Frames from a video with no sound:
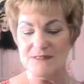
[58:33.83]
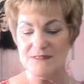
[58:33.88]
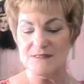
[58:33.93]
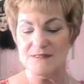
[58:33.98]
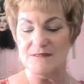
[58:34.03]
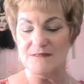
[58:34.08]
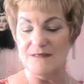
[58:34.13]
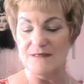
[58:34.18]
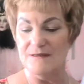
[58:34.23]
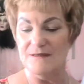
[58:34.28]

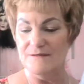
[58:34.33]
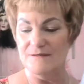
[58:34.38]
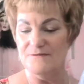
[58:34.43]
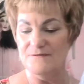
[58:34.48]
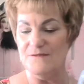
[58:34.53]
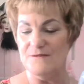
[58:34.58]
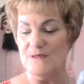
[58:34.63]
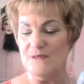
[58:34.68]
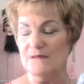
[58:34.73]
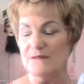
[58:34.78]
stuff,
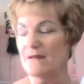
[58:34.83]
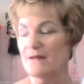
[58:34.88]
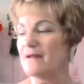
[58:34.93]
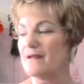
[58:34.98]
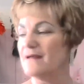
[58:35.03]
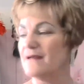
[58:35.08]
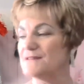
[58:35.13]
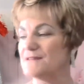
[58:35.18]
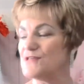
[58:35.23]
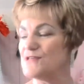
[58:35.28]
and we
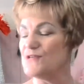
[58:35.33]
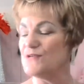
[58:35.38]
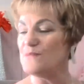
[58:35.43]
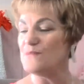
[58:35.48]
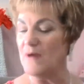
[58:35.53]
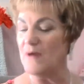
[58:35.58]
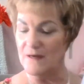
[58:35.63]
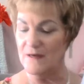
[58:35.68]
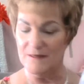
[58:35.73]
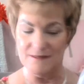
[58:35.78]
got 2
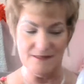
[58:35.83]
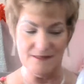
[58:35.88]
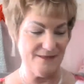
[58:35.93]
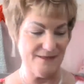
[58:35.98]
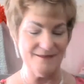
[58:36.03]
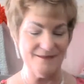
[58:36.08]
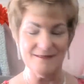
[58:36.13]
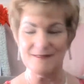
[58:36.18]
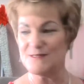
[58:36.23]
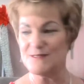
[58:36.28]

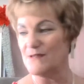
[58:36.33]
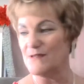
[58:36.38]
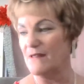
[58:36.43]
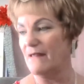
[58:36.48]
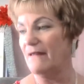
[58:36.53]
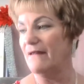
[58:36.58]
boxes.